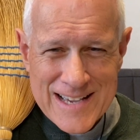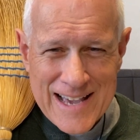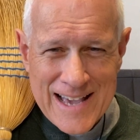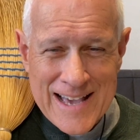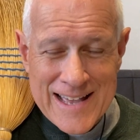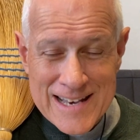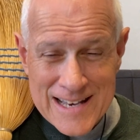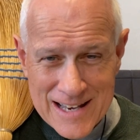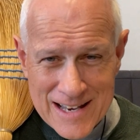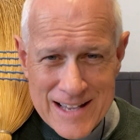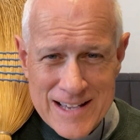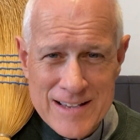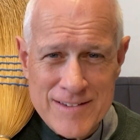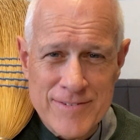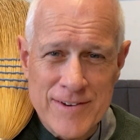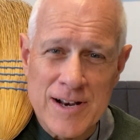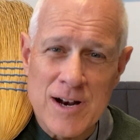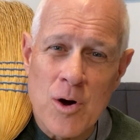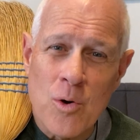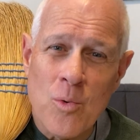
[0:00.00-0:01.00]
and live
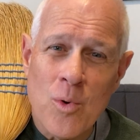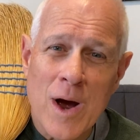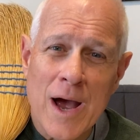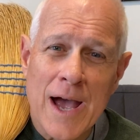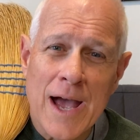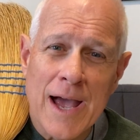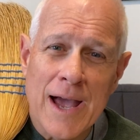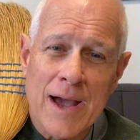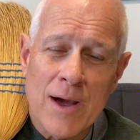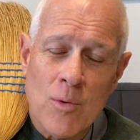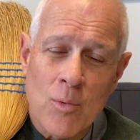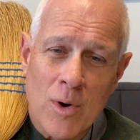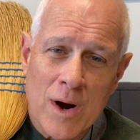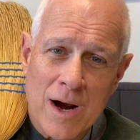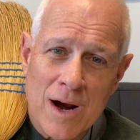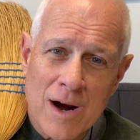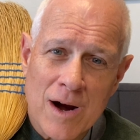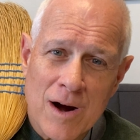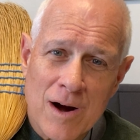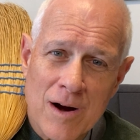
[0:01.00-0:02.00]
in a way
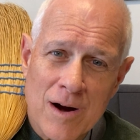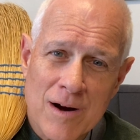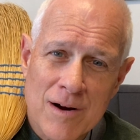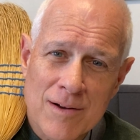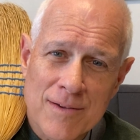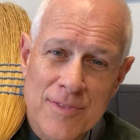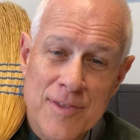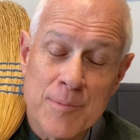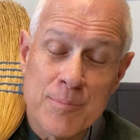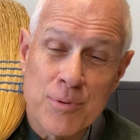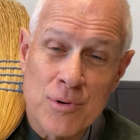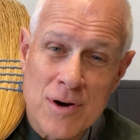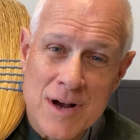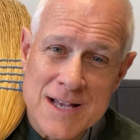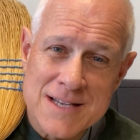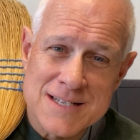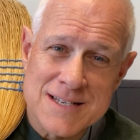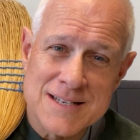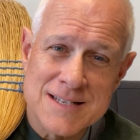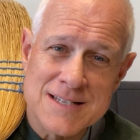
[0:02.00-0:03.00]
where the
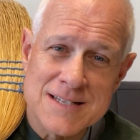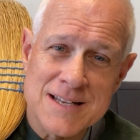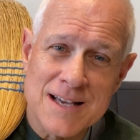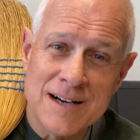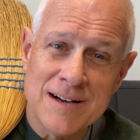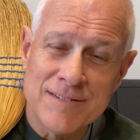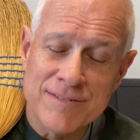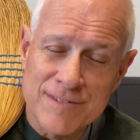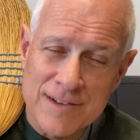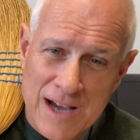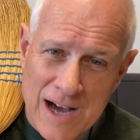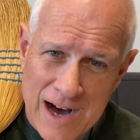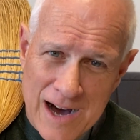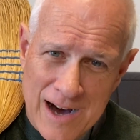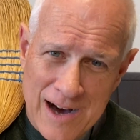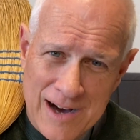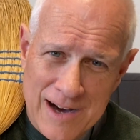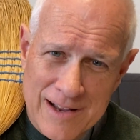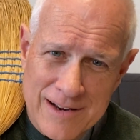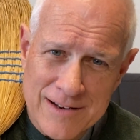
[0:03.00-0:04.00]
presence of
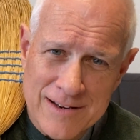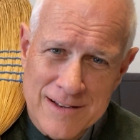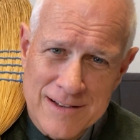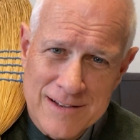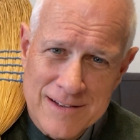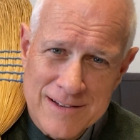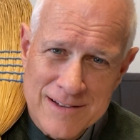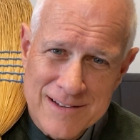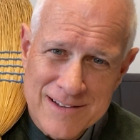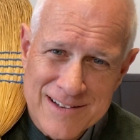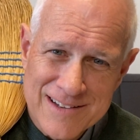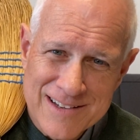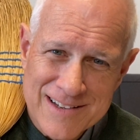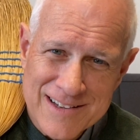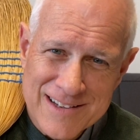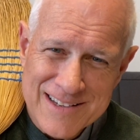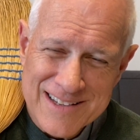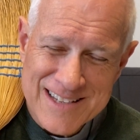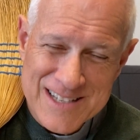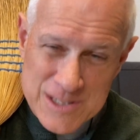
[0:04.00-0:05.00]
God
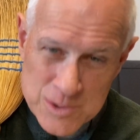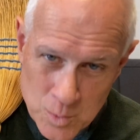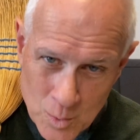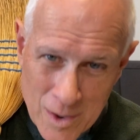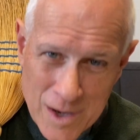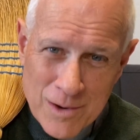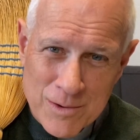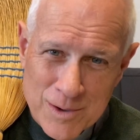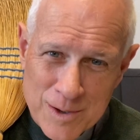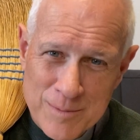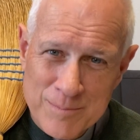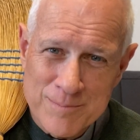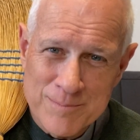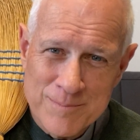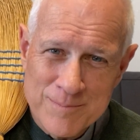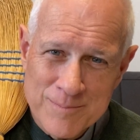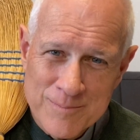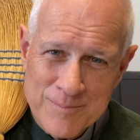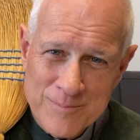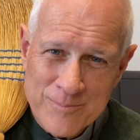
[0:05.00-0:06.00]
is welcome,
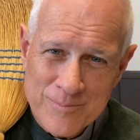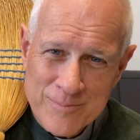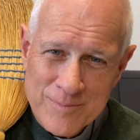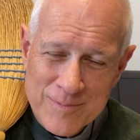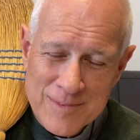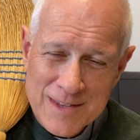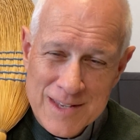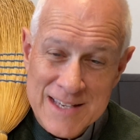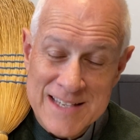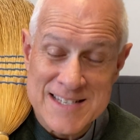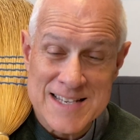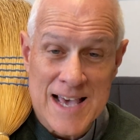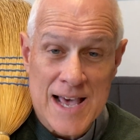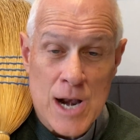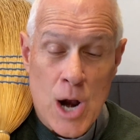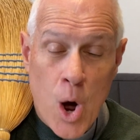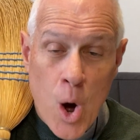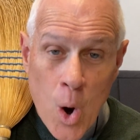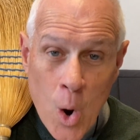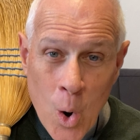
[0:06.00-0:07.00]
is
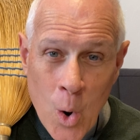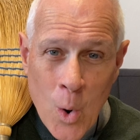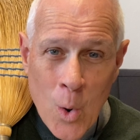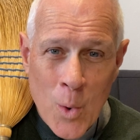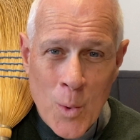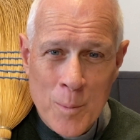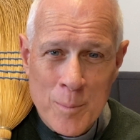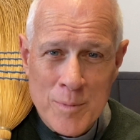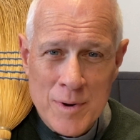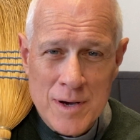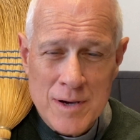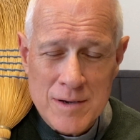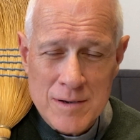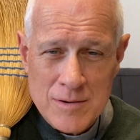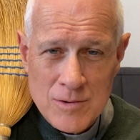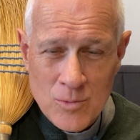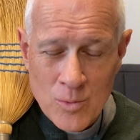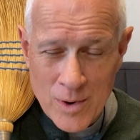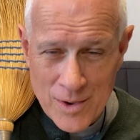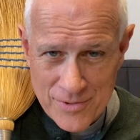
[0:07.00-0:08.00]
at home
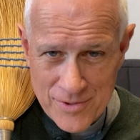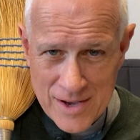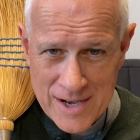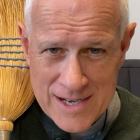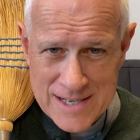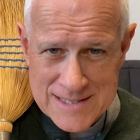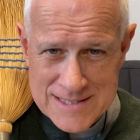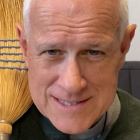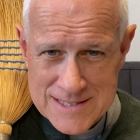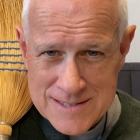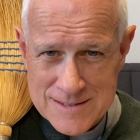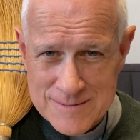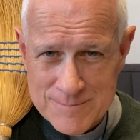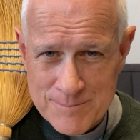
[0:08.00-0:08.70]
with us.